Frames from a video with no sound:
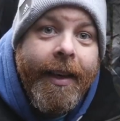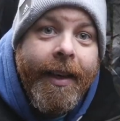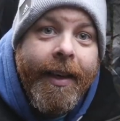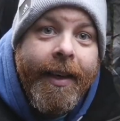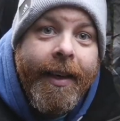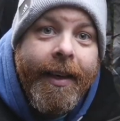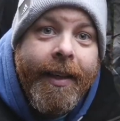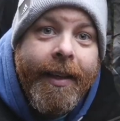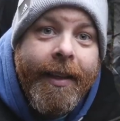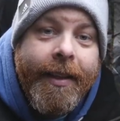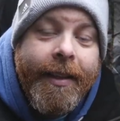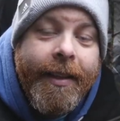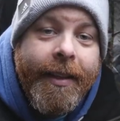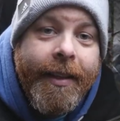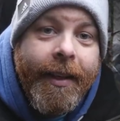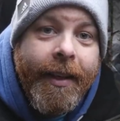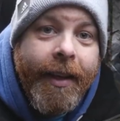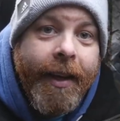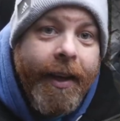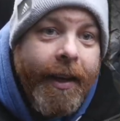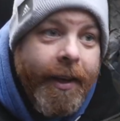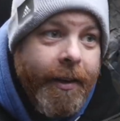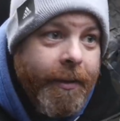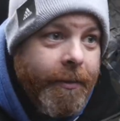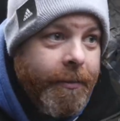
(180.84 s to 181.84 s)
and
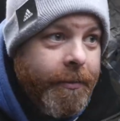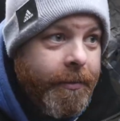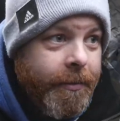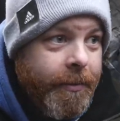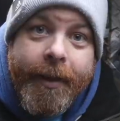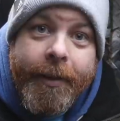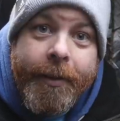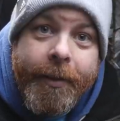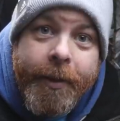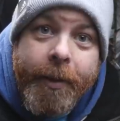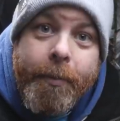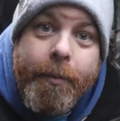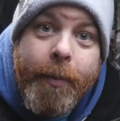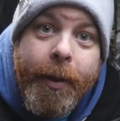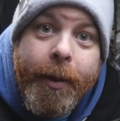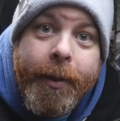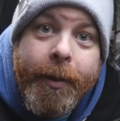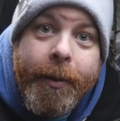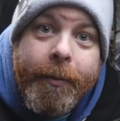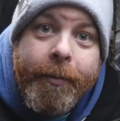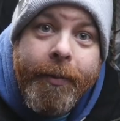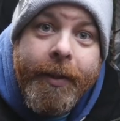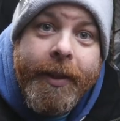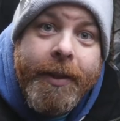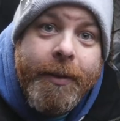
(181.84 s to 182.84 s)
have a good amount
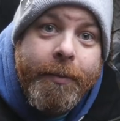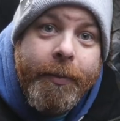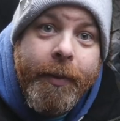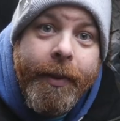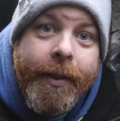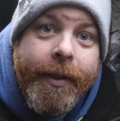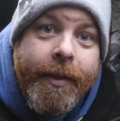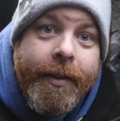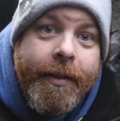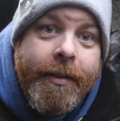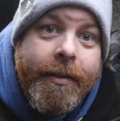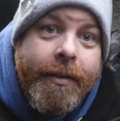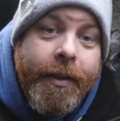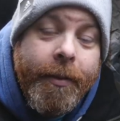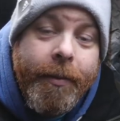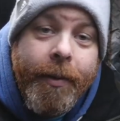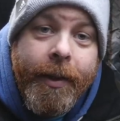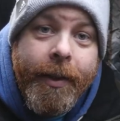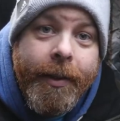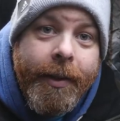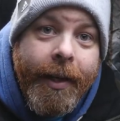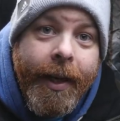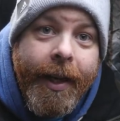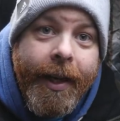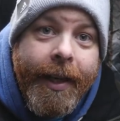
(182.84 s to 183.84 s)
of experience
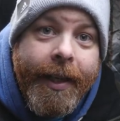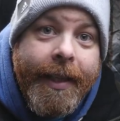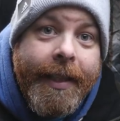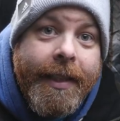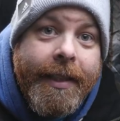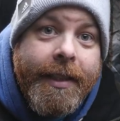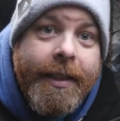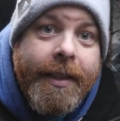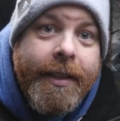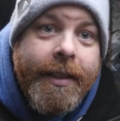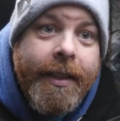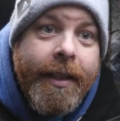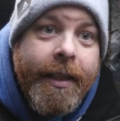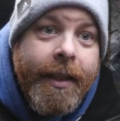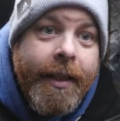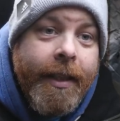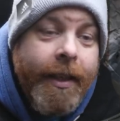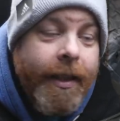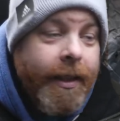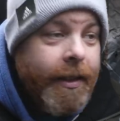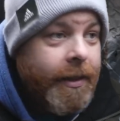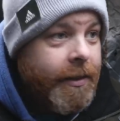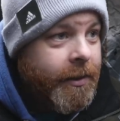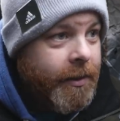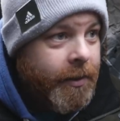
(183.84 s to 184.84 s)
around hides,
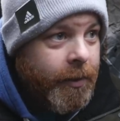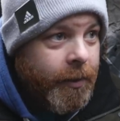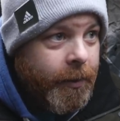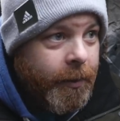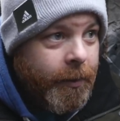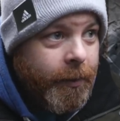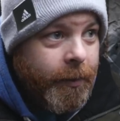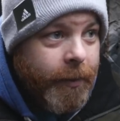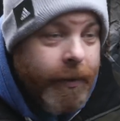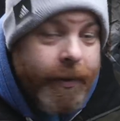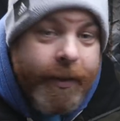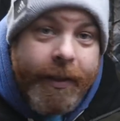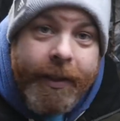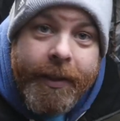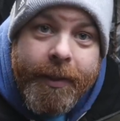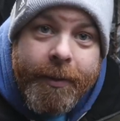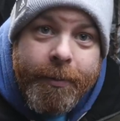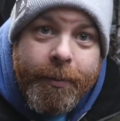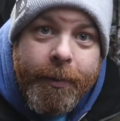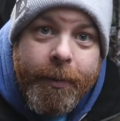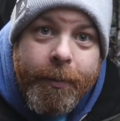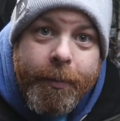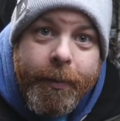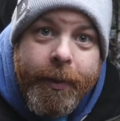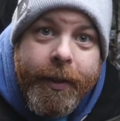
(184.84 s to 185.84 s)
so
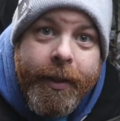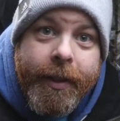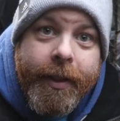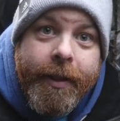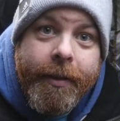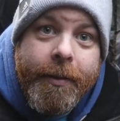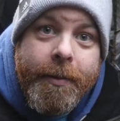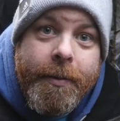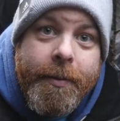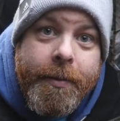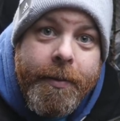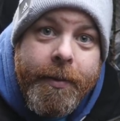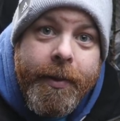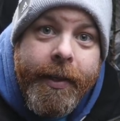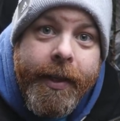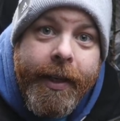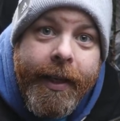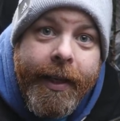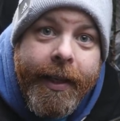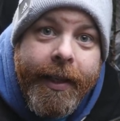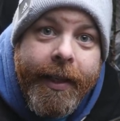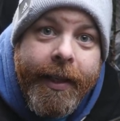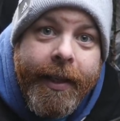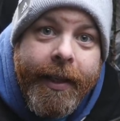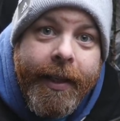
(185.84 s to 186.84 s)
this will be
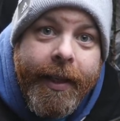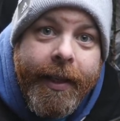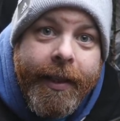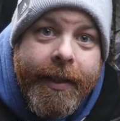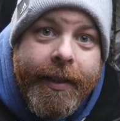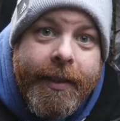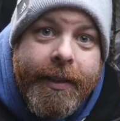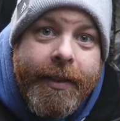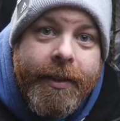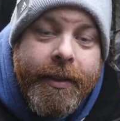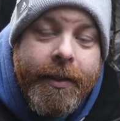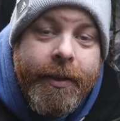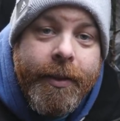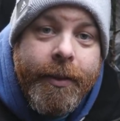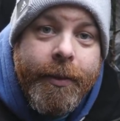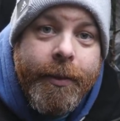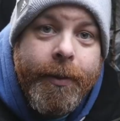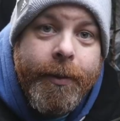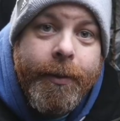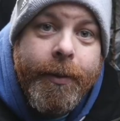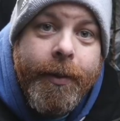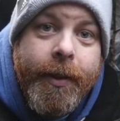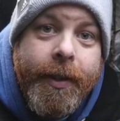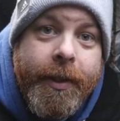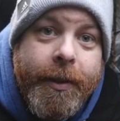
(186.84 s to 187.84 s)
really nice
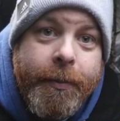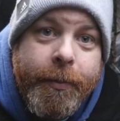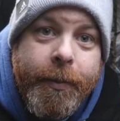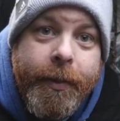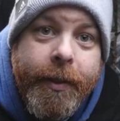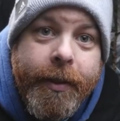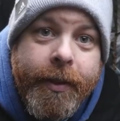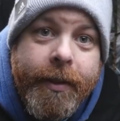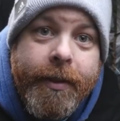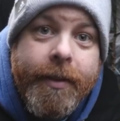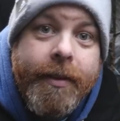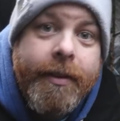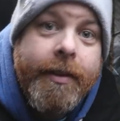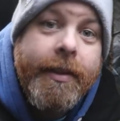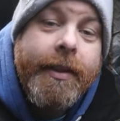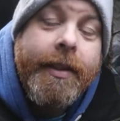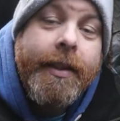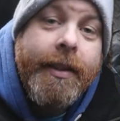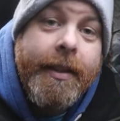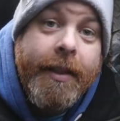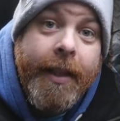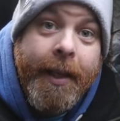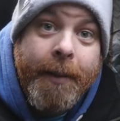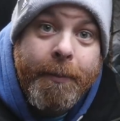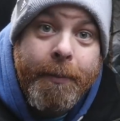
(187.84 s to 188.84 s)
to experience
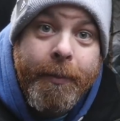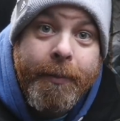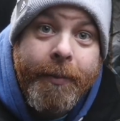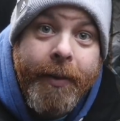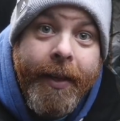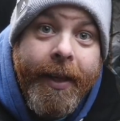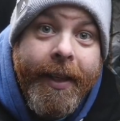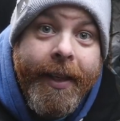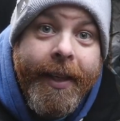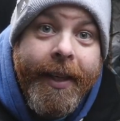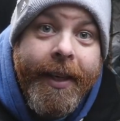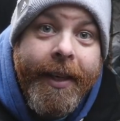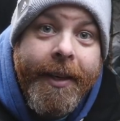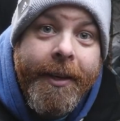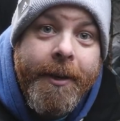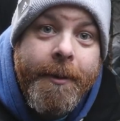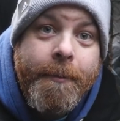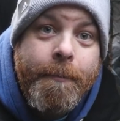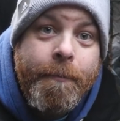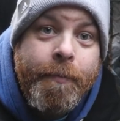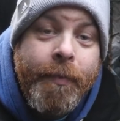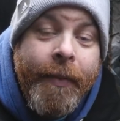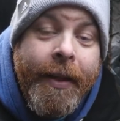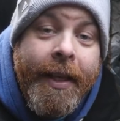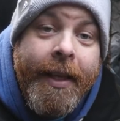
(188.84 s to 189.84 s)
this type of hide here.
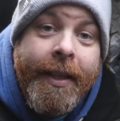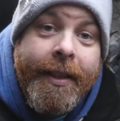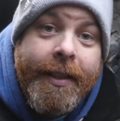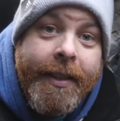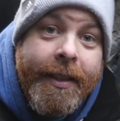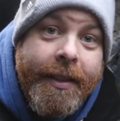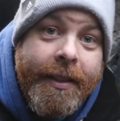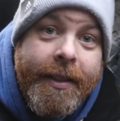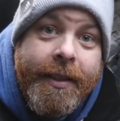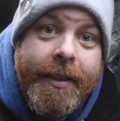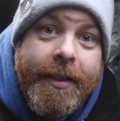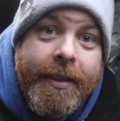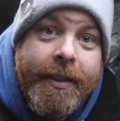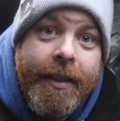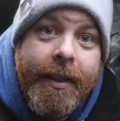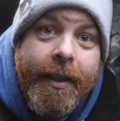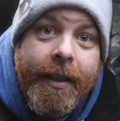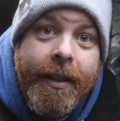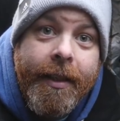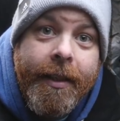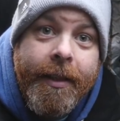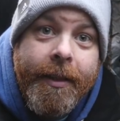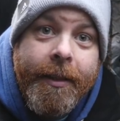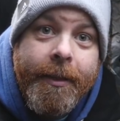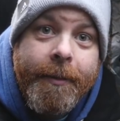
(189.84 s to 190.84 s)
This is
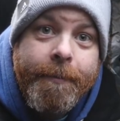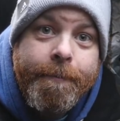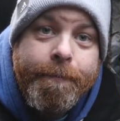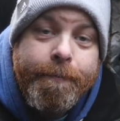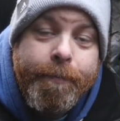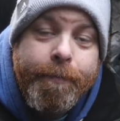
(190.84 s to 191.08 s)
the